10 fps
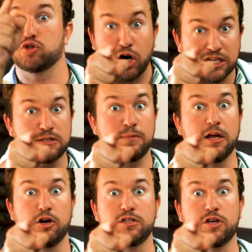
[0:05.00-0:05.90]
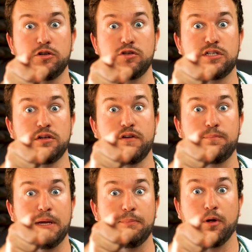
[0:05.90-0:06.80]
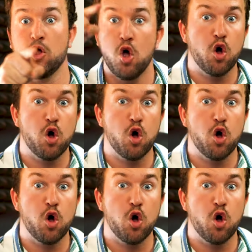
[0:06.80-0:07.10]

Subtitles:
Trust me on António Silva, people.